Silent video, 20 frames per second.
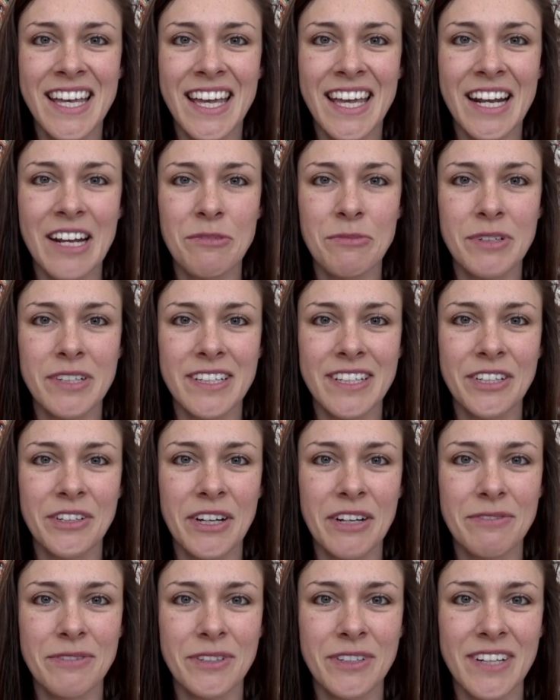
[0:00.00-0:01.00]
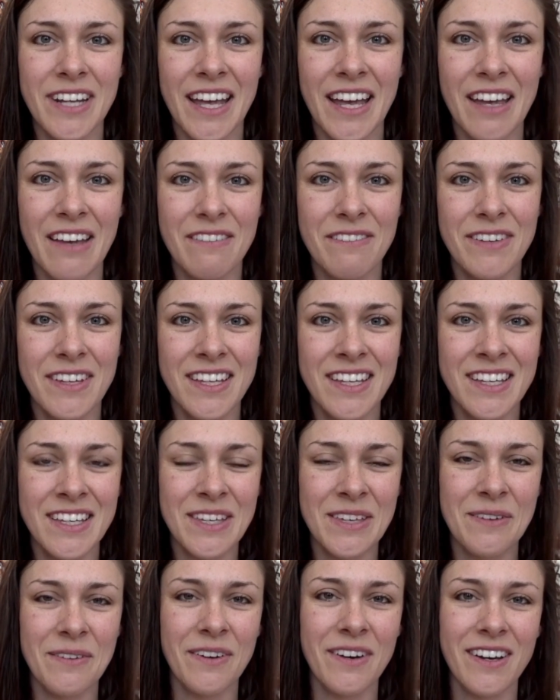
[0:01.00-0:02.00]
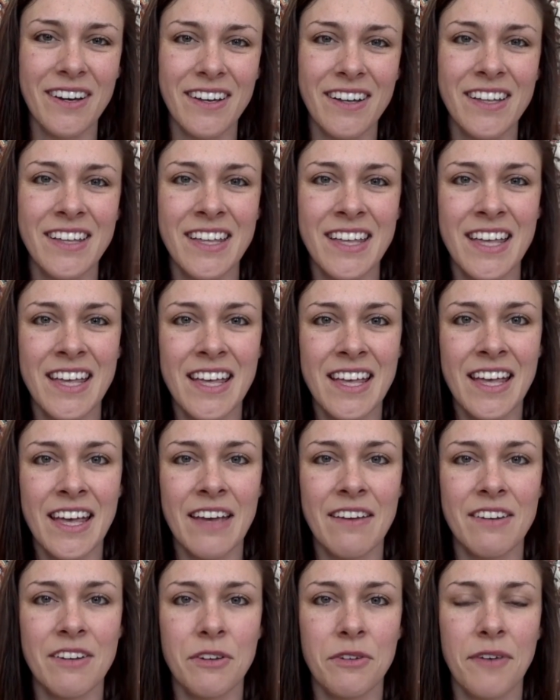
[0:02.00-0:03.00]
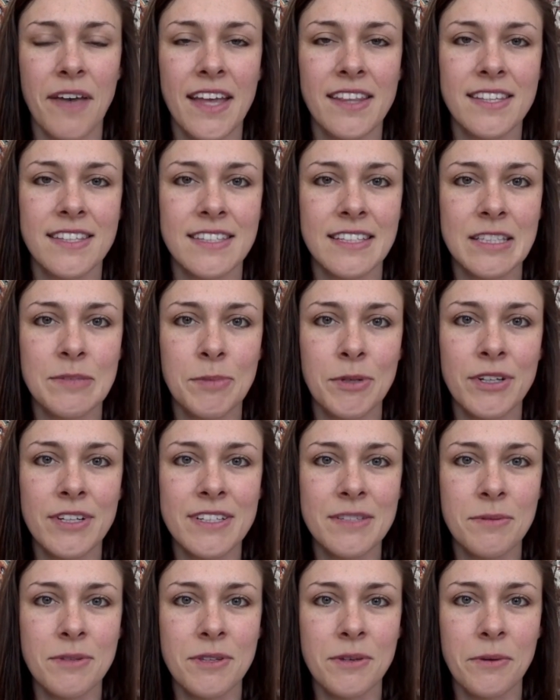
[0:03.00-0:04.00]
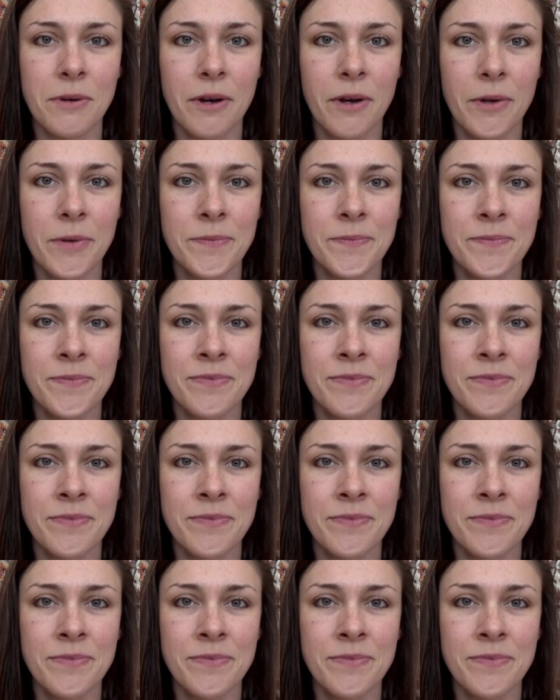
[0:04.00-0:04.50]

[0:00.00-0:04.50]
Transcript: and I'm really grateful to have you all and to have had this experience with you all.